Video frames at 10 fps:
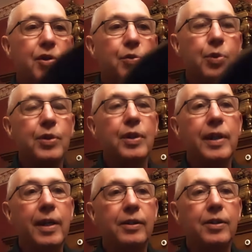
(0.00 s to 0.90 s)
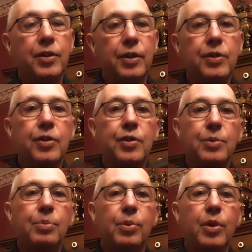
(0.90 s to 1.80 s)
this is what the counterinsurgency
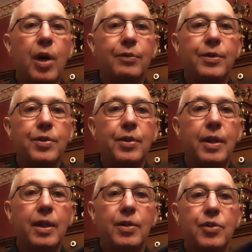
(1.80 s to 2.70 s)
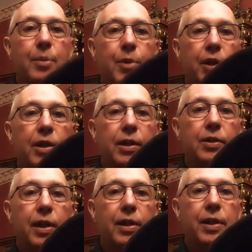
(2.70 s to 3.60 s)
support office, some of the
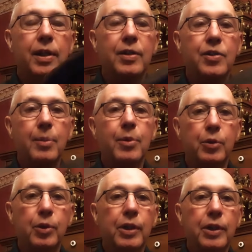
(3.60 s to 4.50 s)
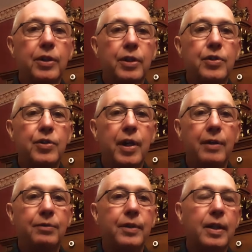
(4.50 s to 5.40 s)
kit they did, and some of the really good
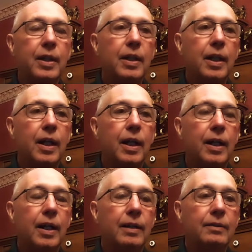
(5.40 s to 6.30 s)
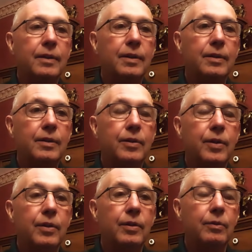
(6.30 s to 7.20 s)
stuff. Uh,
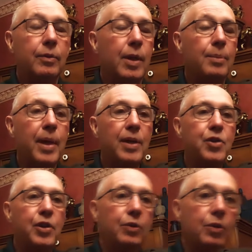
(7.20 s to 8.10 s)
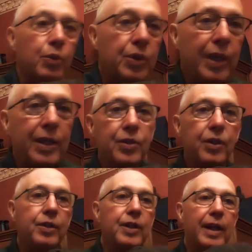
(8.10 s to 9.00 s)
amazing what they
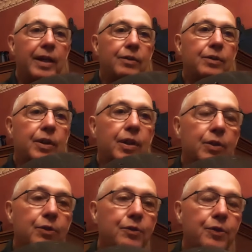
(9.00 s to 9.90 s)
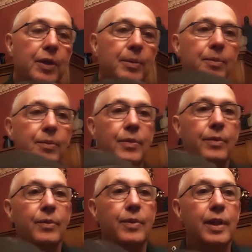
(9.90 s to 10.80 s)
turned out, you know, from
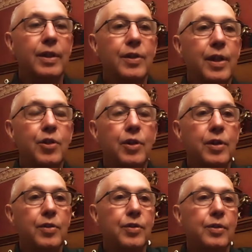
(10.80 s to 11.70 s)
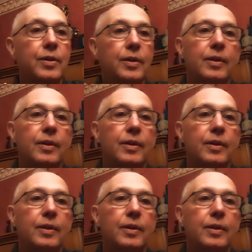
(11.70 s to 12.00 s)
the indigenous